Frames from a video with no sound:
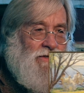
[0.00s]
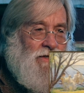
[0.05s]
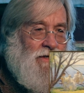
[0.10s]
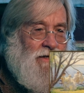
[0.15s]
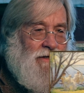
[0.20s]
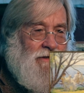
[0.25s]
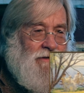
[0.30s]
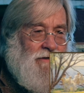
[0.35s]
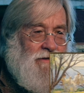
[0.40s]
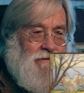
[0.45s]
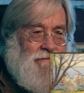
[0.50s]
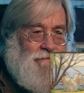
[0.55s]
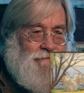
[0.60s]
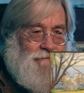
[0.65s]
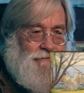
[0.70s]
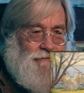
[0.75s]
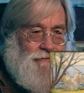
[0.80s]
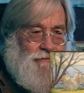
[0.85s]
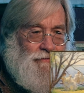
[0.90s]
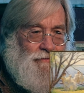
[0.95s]
things.
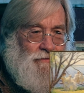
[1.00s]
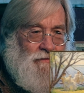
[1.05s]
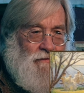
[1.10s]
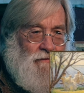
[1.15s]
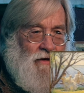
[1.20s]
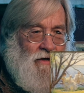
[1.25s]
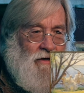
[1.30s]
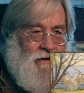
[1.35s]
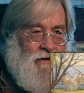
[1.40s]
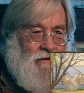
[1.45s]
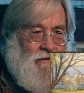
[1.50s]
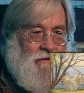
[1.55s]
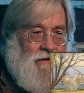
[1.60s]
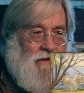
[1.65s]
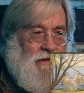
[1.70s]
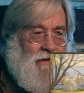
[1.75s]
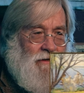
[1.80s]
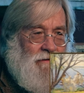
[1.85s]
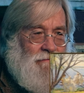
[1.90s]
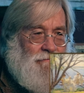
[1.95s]
You know,
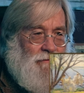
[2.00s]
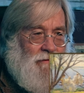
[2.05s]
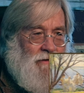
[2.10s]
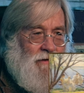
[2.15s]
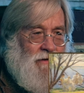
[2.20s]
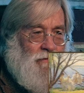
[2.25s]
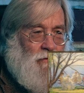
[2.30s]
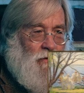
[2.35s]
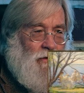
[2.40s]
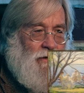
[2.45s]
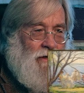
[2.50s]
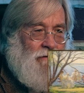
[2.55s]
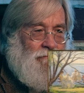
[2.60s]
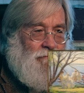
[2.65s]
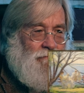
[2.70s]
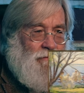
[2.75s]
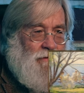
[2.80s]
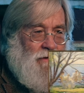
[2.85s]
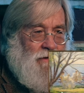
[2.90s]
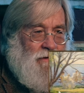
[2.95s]
uh, in one of
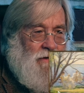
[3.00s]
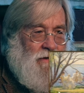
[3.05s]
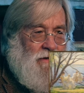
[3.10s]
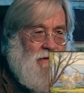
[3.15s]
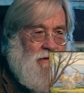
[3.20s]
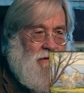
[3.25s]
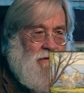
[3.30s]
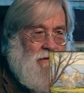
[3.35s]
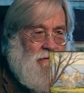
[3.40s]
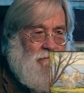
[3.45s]
them, the, the,